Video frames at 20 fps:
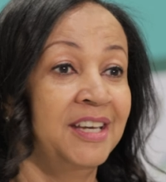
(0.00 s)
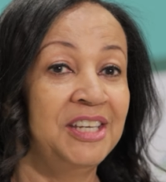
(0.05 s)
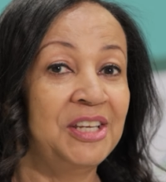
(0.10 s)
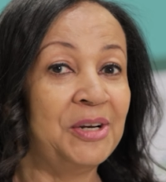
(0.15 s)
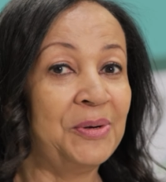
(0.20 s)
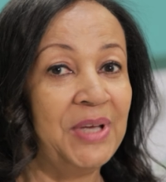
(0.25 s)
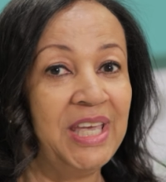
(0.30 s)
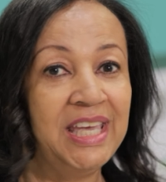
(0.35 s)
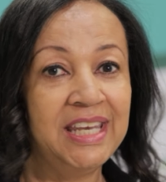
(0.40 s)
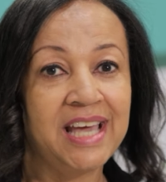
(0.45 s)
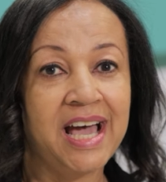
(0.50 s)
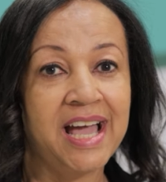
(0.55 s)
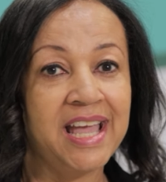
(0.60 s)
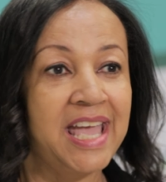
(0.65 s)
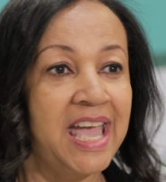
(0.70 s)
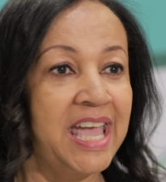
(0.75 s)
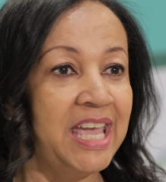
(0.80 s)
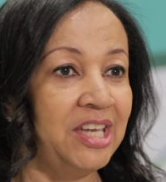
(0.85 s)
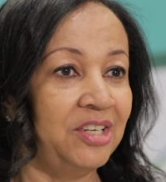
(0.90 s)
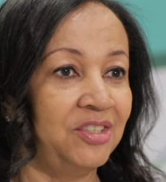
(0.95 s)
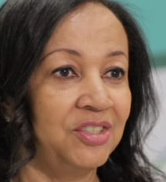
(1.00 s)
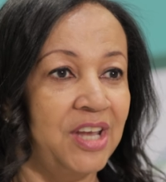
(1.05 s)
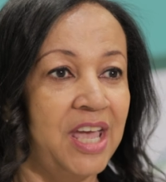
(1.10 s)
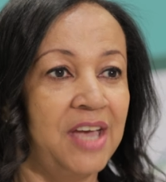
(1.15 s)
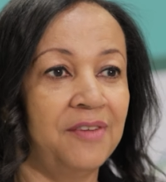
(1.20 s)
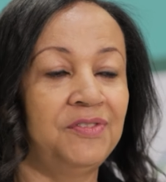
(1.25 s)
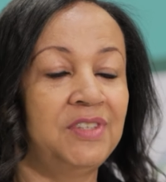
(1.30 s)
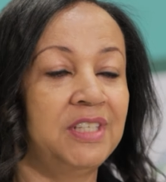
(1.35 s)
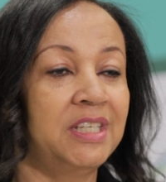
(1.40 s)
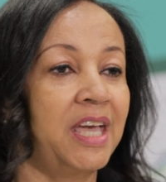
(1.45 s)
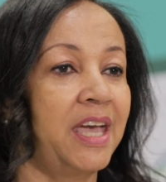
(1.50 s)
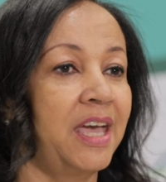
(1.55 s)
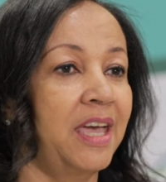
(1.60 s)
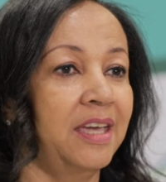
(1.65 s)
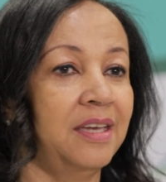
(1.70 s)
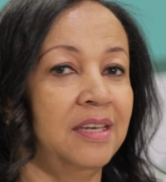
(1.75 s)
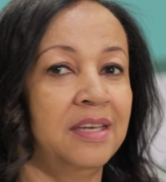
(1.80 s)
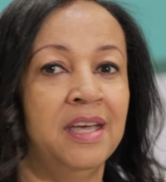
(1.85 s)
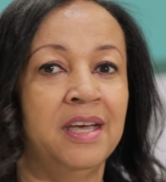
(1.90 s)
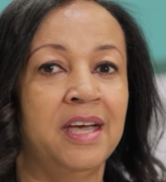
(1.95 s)
you know, NIH,
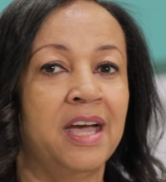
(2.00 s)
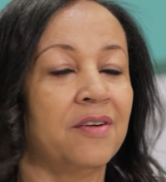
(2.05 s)
FDA,